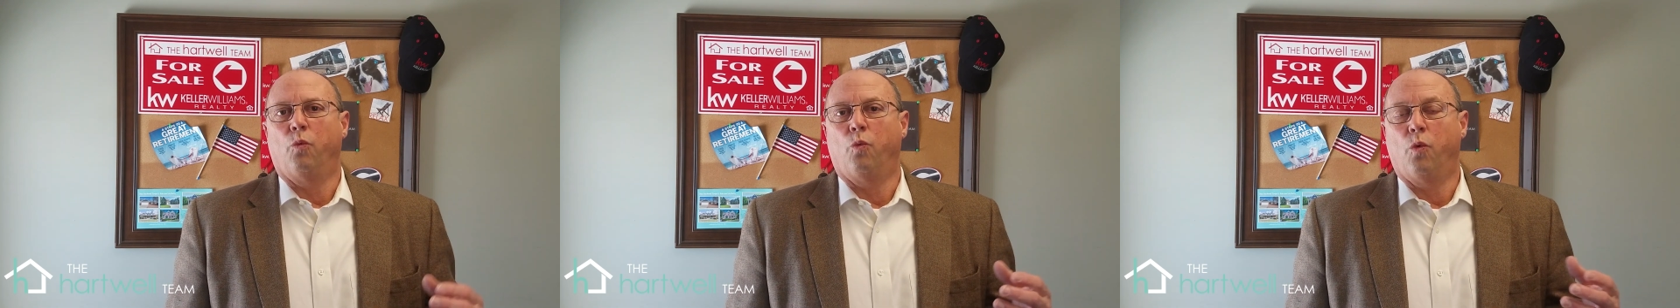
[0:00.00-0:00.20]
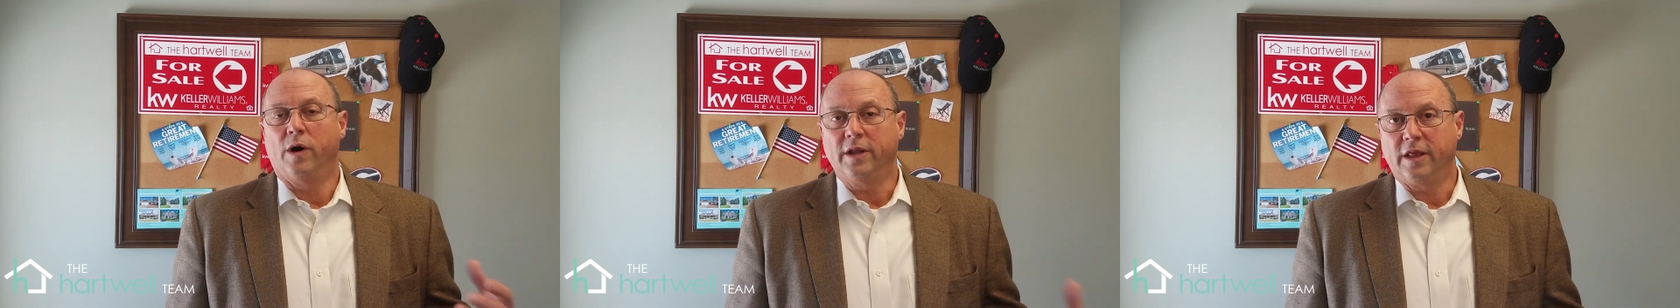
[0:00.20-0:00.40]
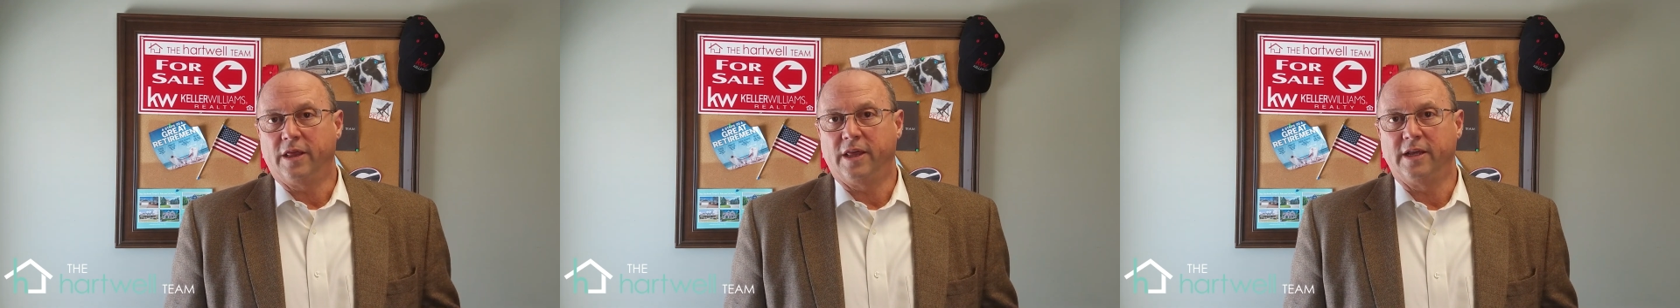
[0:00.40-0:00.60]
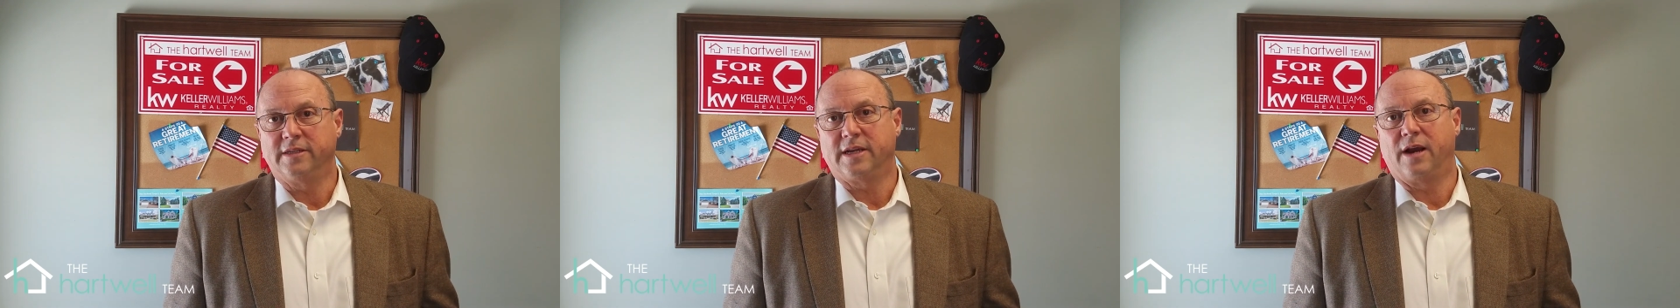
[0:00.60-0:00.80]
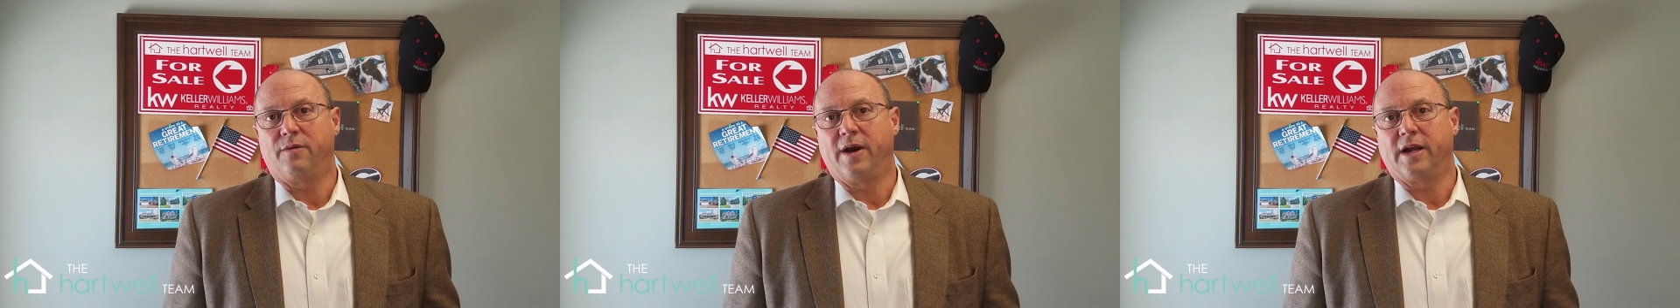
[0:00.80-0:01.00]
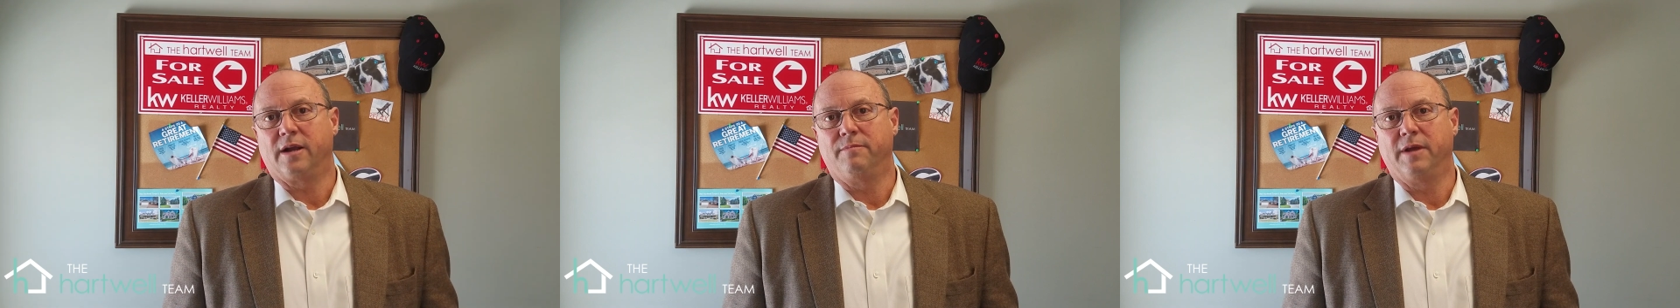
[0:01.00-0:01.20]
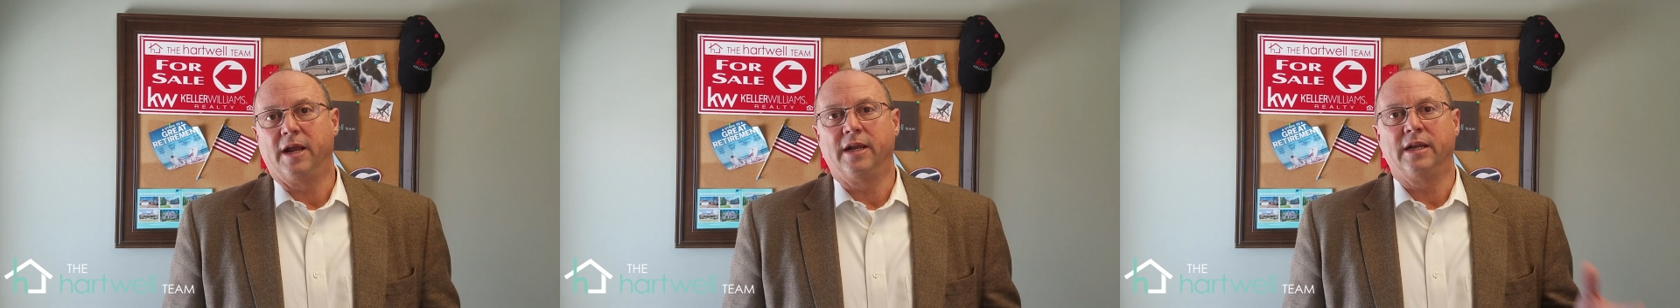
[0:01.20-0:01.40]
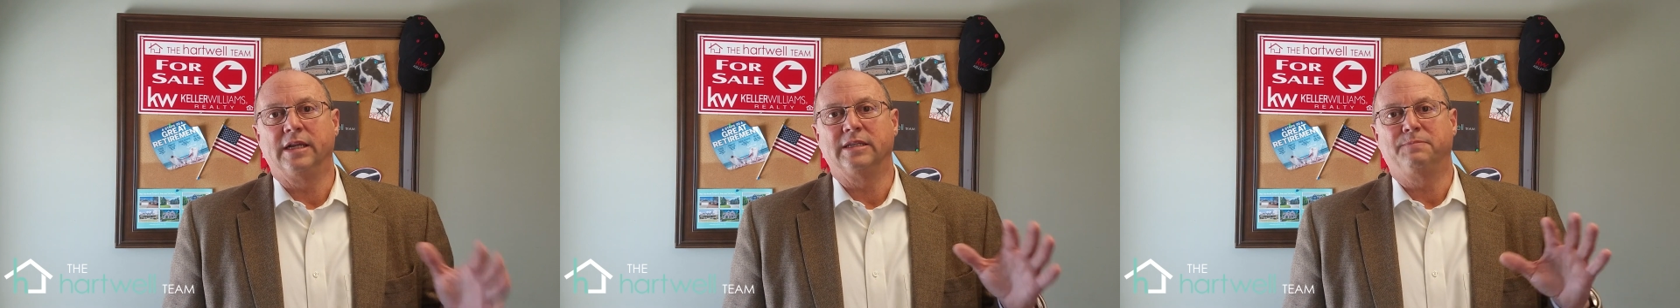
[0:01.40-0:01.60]
One of the things I
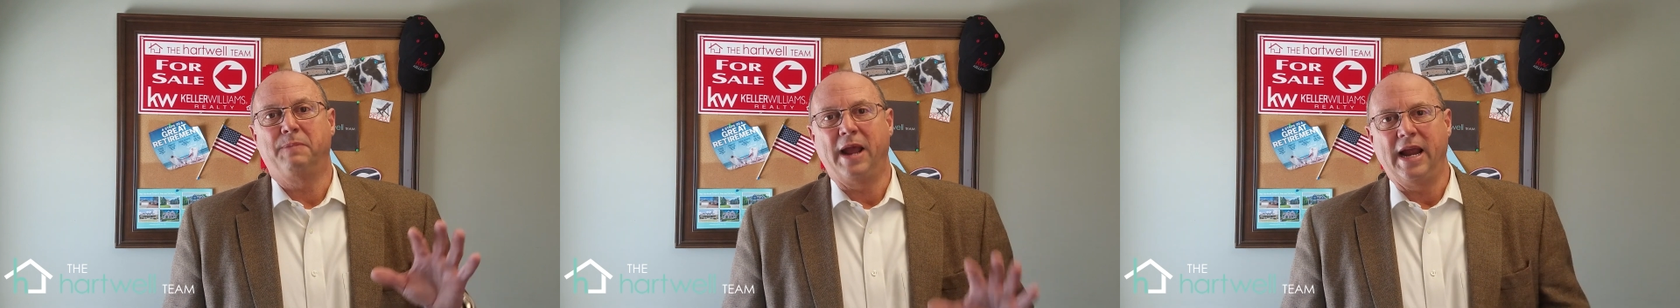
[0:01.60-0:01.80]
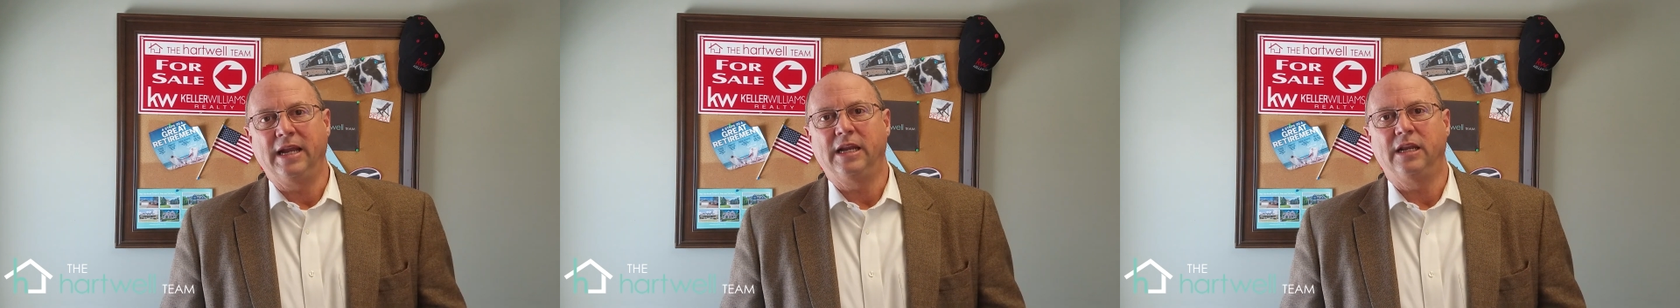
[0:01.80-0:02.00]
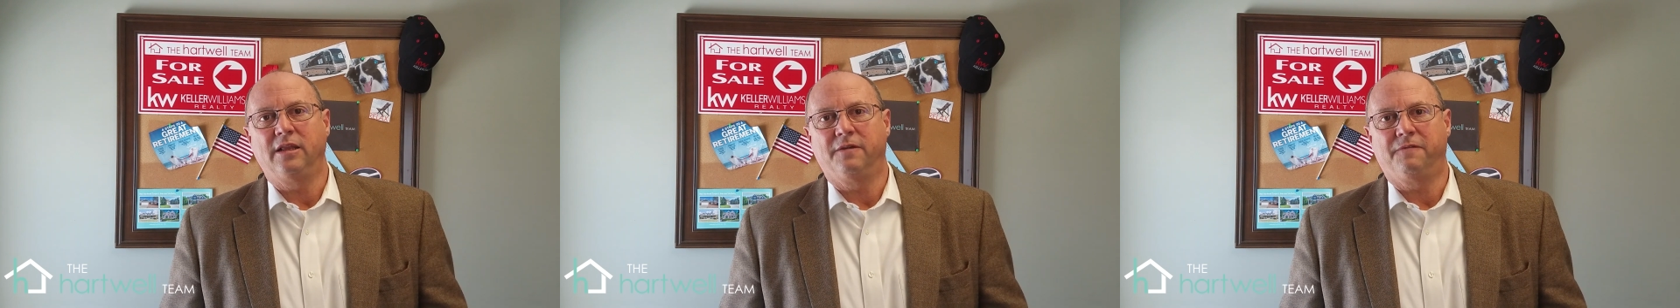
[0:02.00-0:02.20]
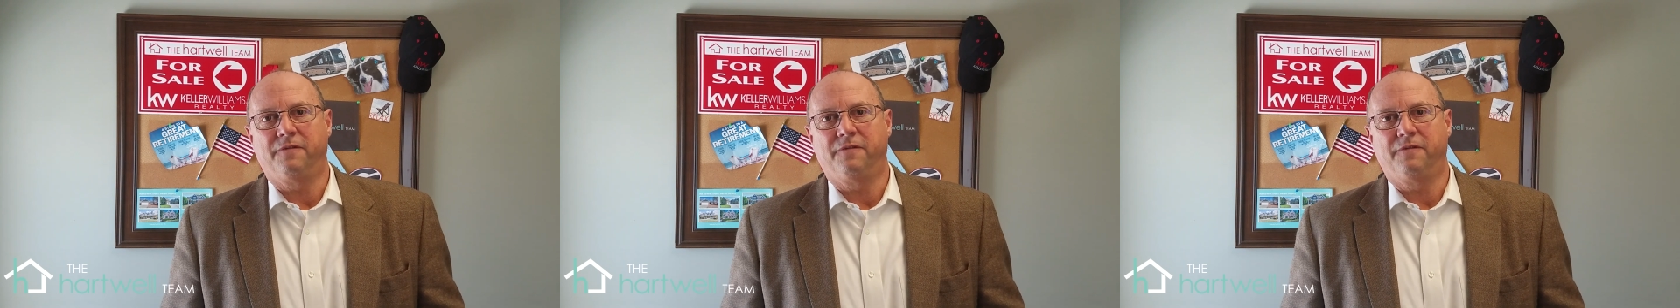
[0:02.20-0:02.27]
recommend is painting the